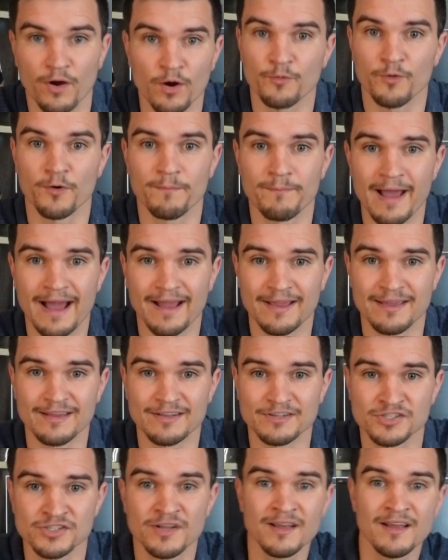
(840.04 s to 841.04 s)
hardware
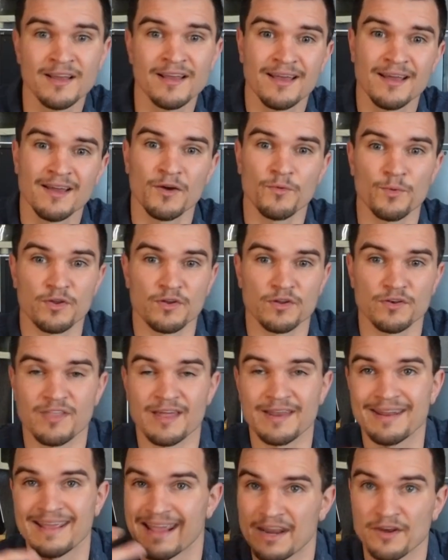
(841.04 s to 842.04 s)
package, we could
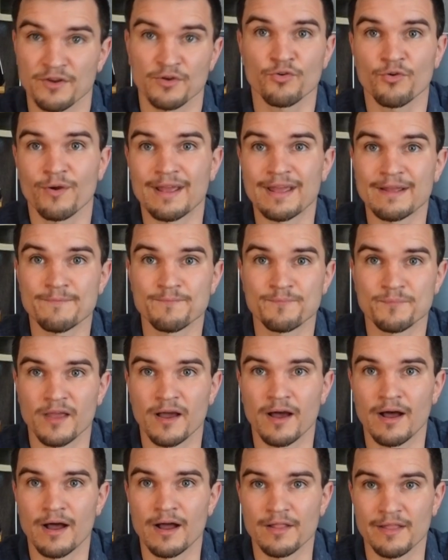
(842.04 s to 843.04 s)
then integrate
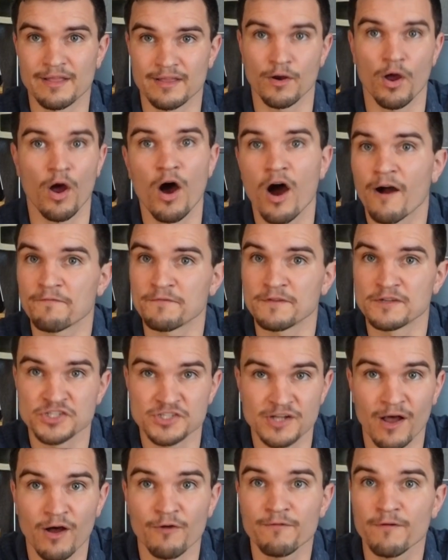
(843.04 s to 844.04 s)
uh, like an
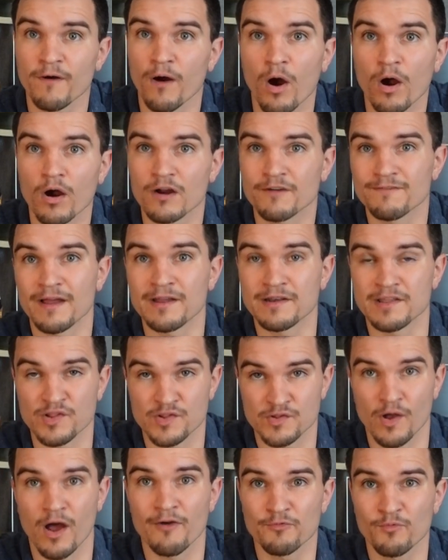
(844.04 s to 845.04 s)
off-the-shelf RFID
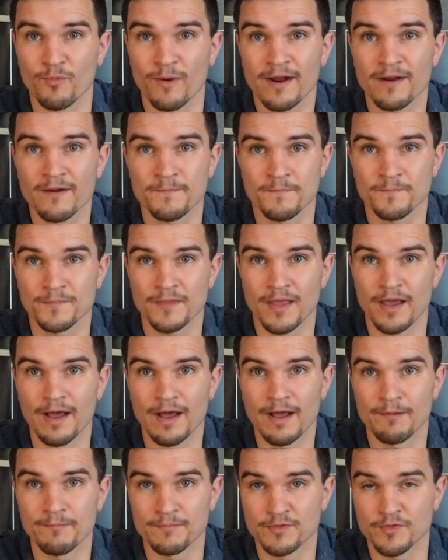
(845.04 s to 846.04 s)
software
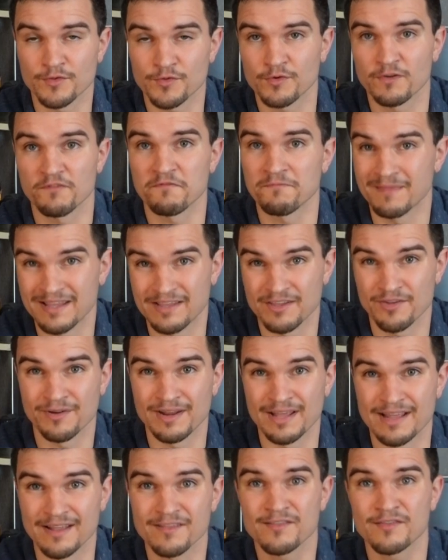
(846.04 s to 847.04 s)
um, to sort of meet your
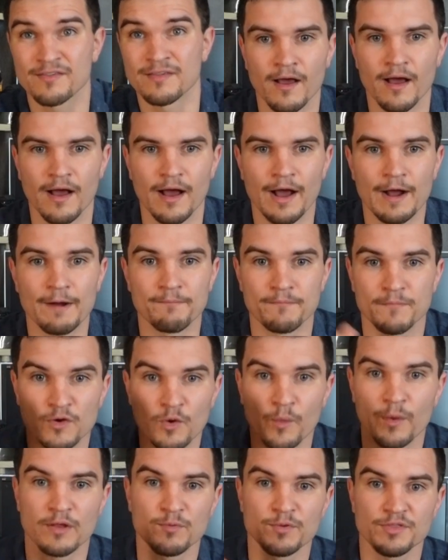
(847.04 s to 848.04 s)
needs. Um,
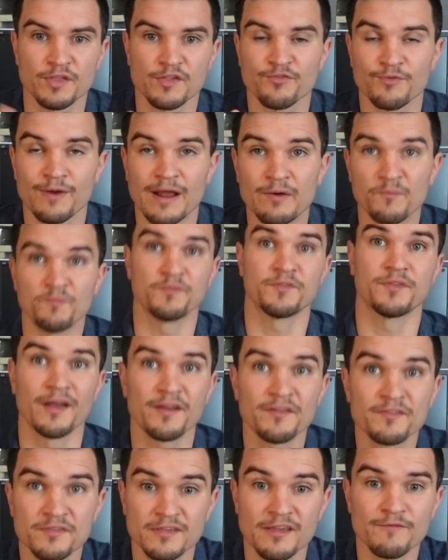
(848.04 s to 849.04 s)
going with this route
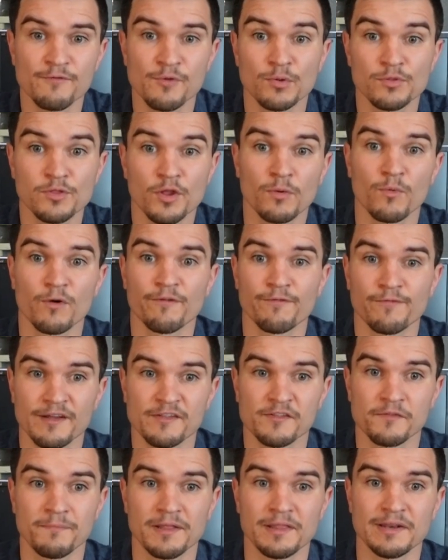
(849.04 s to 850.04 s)
does give you a little more
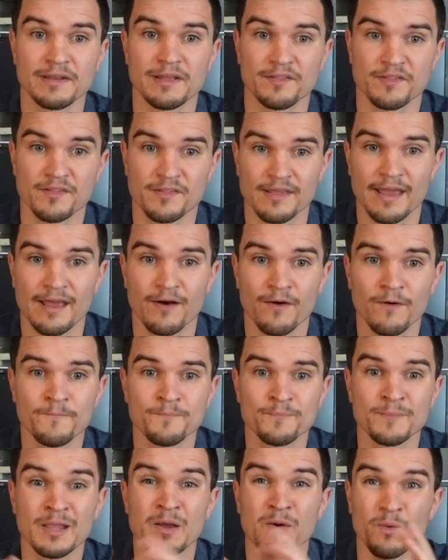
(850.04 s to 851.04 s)
flexibility at scale
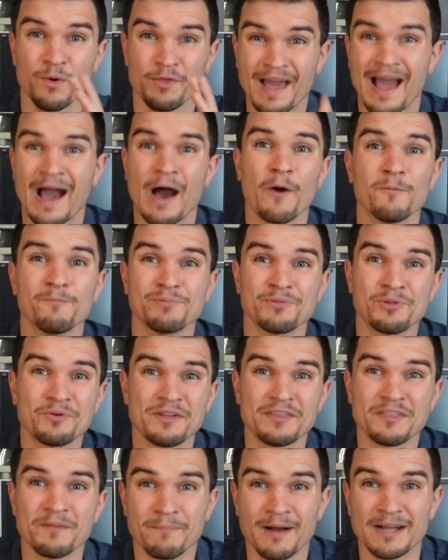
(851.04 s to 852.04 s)
without
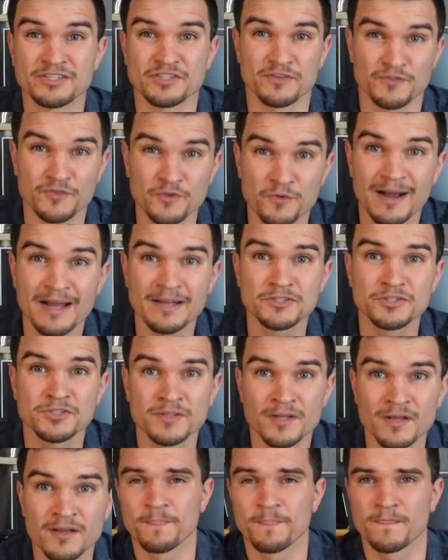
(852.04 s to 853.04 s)
ballooning the budget too much.
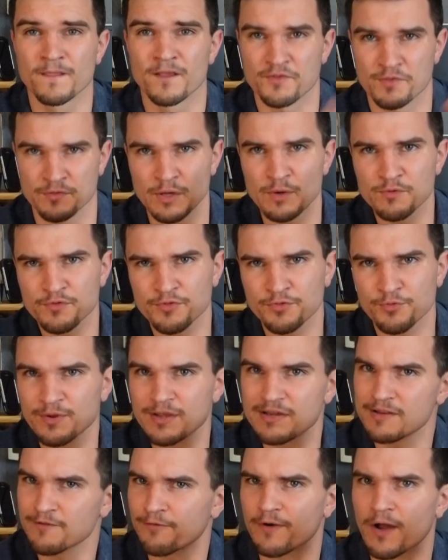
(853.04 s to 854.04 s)
So those
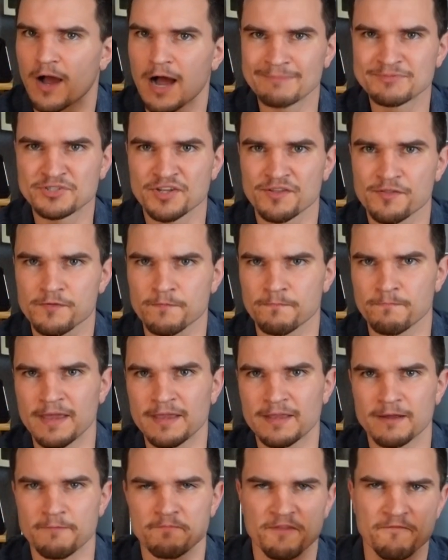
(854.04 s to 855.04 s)
three different options
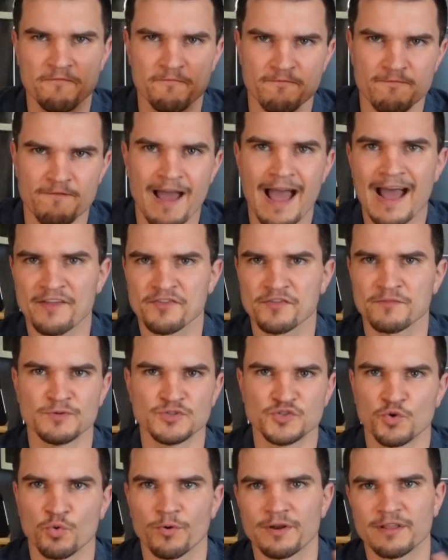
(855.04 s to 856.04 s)
make up the vast
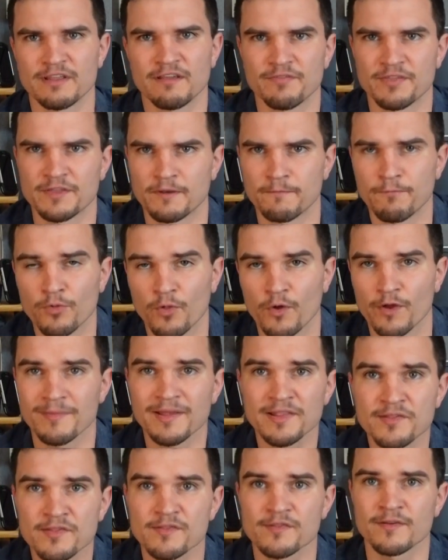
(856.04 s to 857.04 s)
majority of the
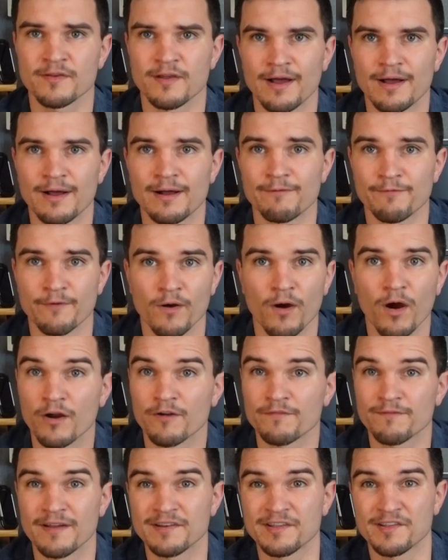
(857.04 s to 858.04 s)
deployments uh, for
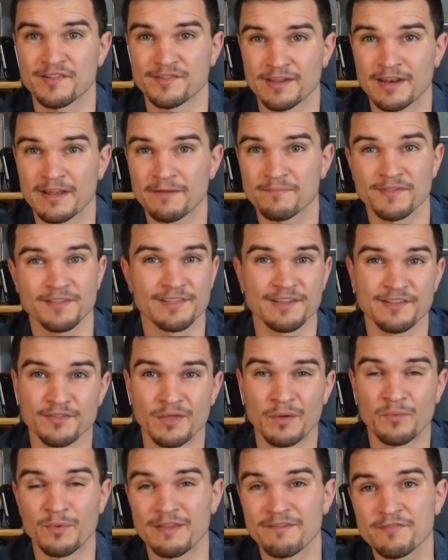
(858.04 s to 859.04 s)
RFID setups, at least
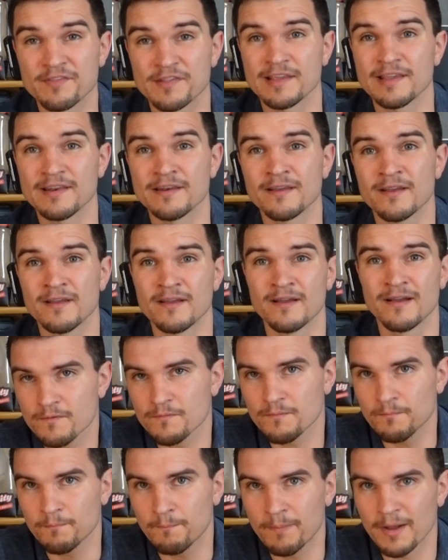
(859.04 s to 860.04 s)
that we've seen
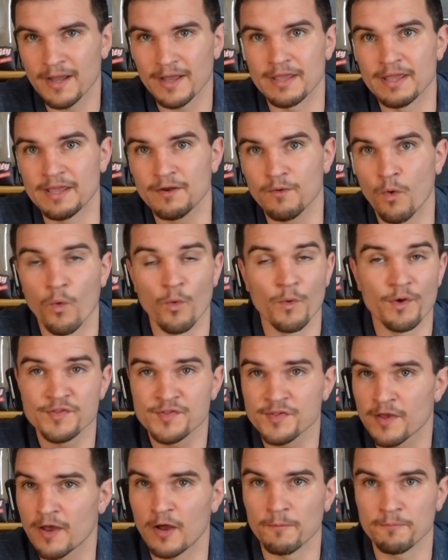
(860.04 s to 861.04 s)
but it
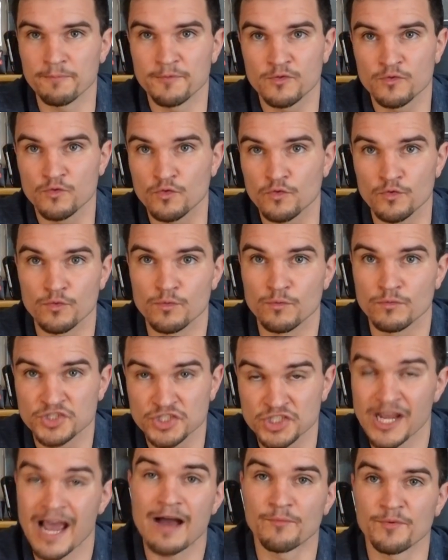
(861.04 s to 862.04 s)
always helps to
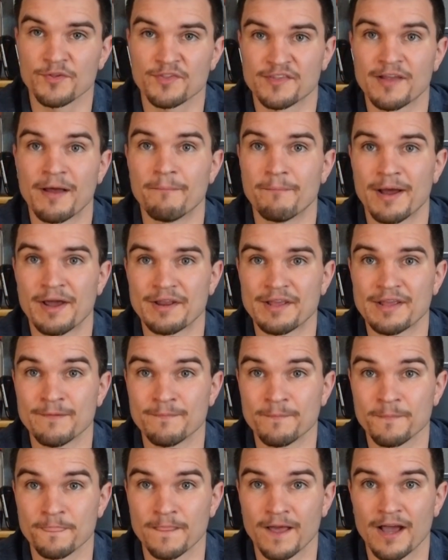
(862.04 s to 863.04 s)
chat with somebody
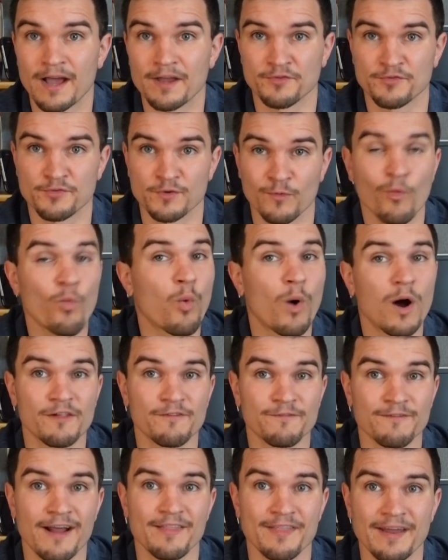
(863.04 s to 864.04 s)
uh, to sort of
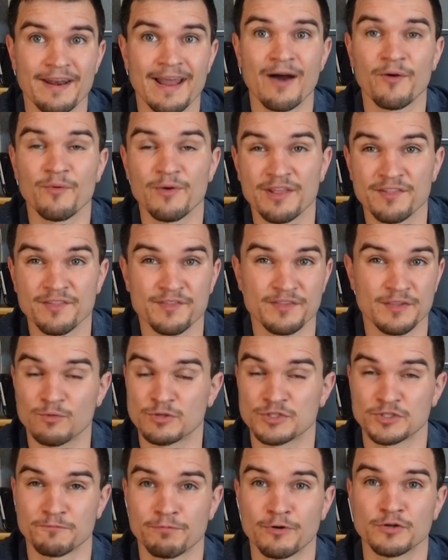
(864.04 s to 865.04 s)
qualify that out and see
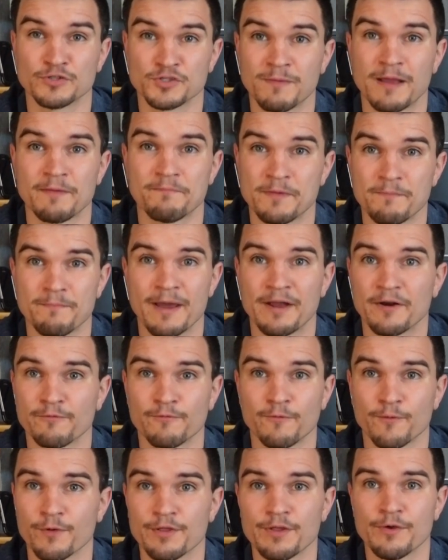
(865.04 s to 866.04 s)
which approach might be better
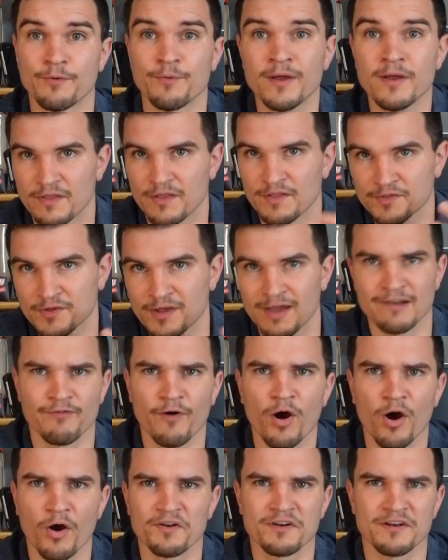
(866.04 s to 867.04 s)
for you. It's kind of
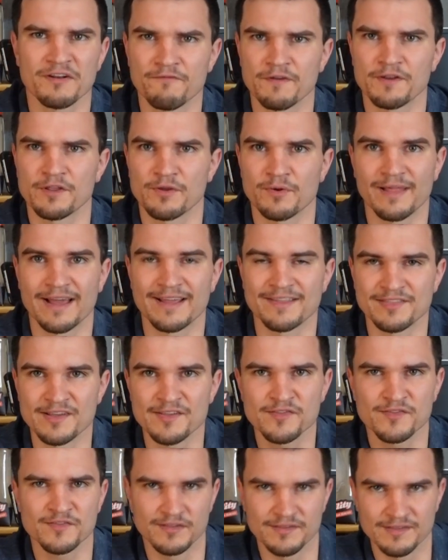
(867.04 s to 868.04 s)
hard in a video like
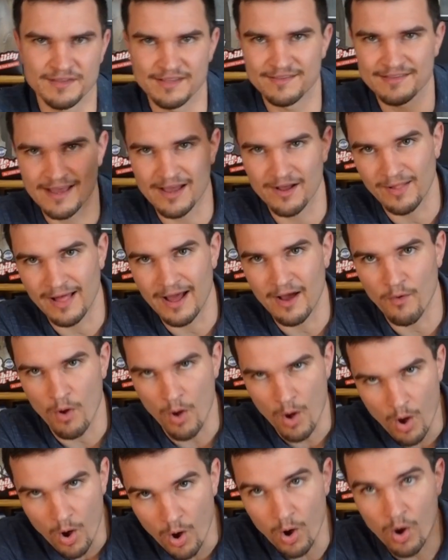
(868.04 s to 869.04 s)
this to detail
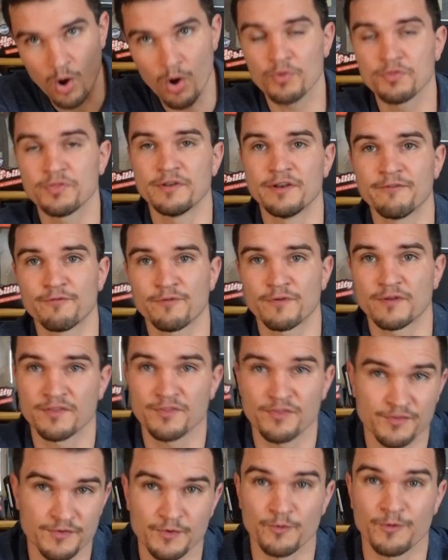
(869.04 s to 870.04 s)
out all the different
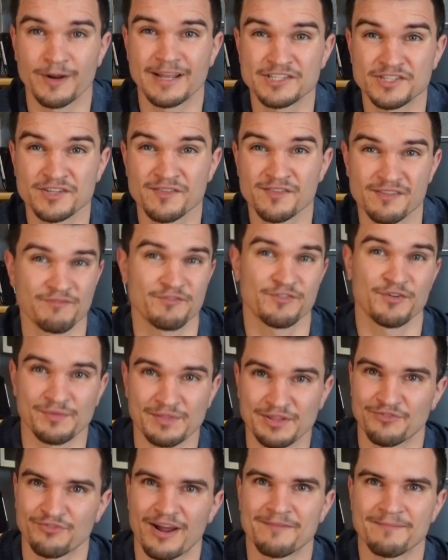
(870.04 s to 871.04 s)
considerations. I've
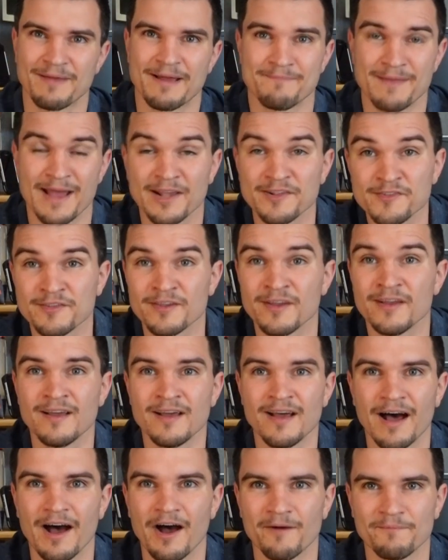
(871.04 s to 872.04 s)
certainly tried my best,
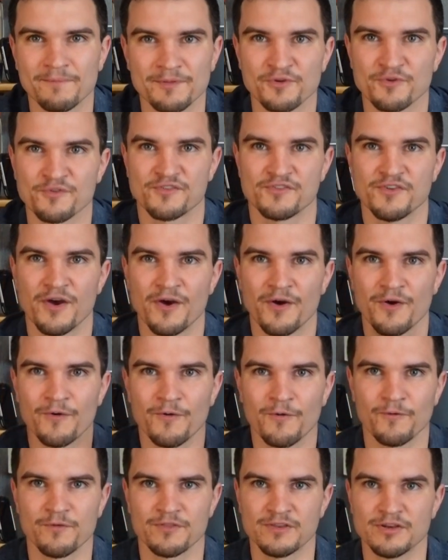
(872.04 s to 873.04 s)
uh, but there's
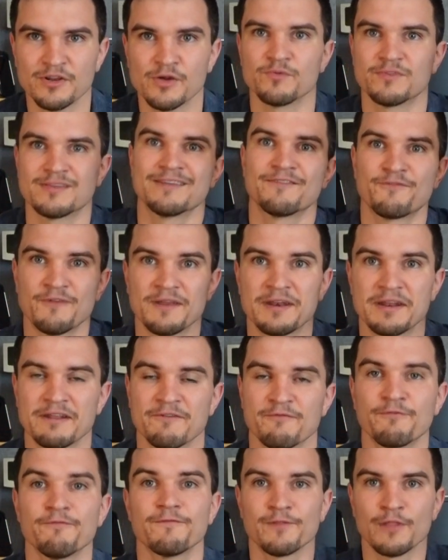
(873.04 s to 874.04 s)
no you know,
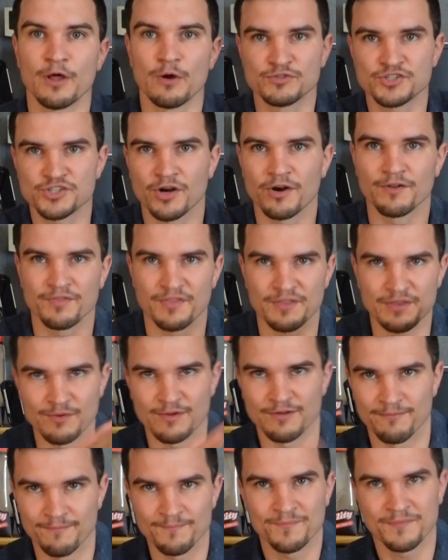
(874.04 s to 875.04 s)
definitive flow chart that you
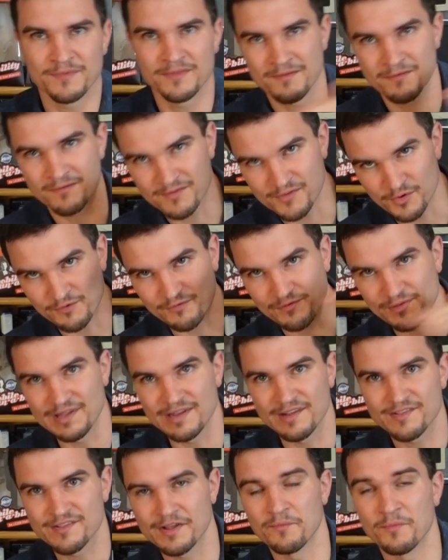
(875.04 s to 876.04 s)
can sort of
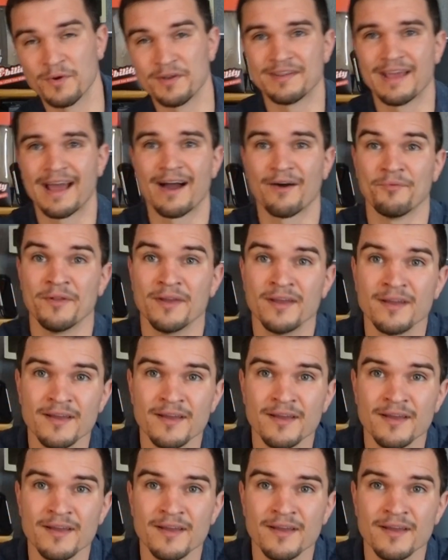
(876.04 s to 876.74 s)
lead someone down